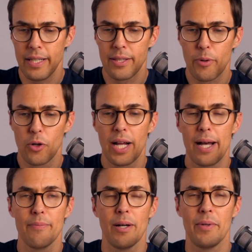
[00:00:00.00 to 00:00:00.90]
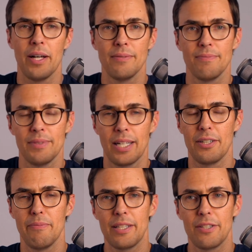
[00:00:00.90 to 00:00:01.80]
the program. I'm not going to
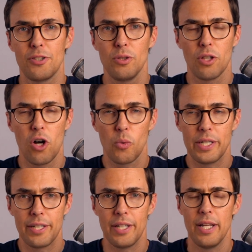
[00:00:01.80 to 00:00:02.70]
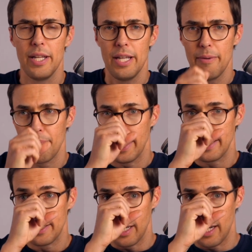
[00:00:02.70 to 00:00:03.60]
make this too long-winded, but
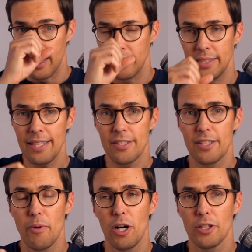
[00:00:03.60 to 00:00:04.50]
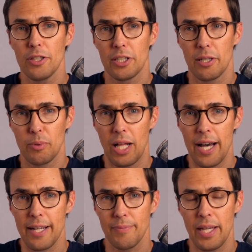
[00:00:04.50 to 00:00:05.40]
that's the model that I
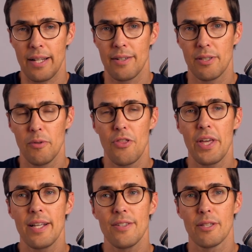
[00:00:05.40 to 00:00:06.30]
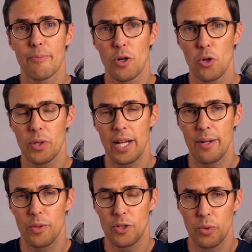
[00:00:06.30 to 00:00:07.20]
apply. And some of the things in the program,
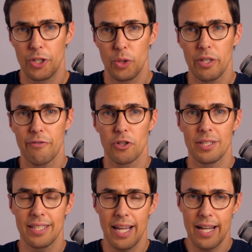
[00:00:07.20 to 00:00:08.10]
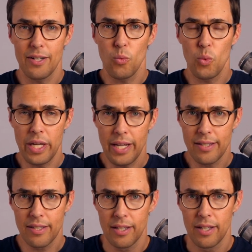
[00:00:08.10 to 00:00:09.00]
which we're doing for 10 weeks,